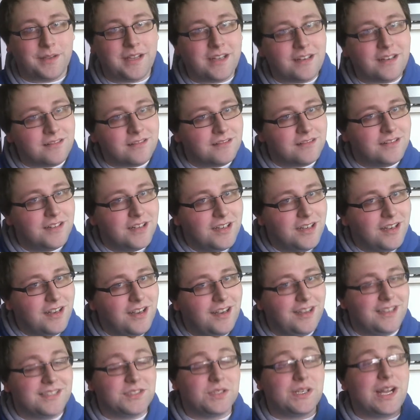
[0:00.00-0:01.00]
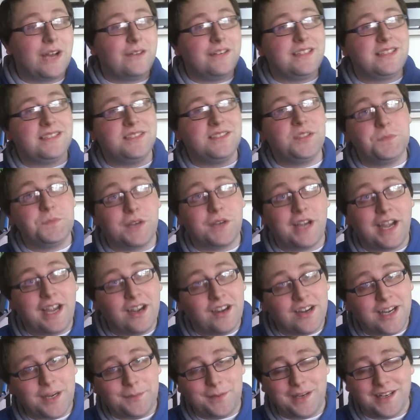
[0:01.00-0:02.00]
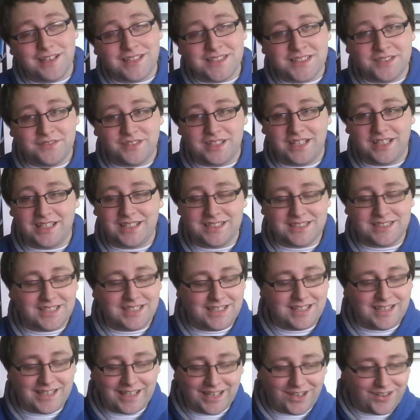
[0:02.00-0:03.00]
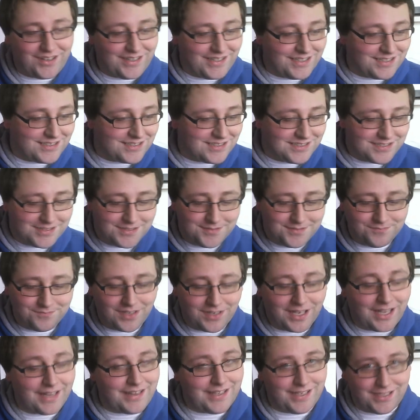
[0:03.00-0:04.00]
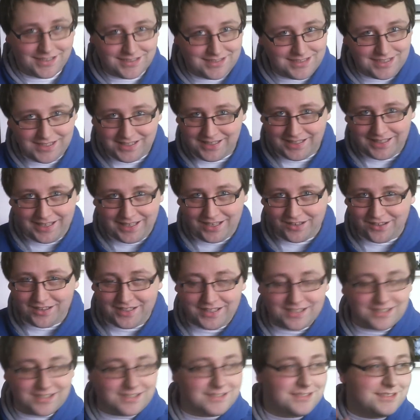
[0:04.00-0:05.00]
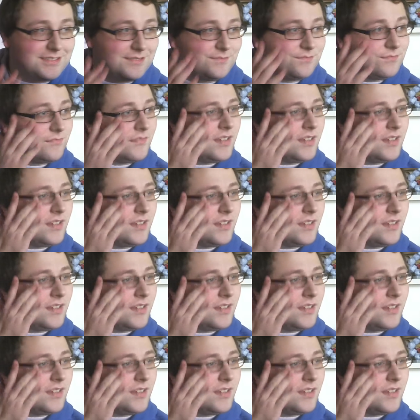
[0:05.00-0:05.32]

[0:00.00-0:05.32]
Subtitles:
in. So now he's super hairy because of it, and it's hilarious. I think it's hilarious.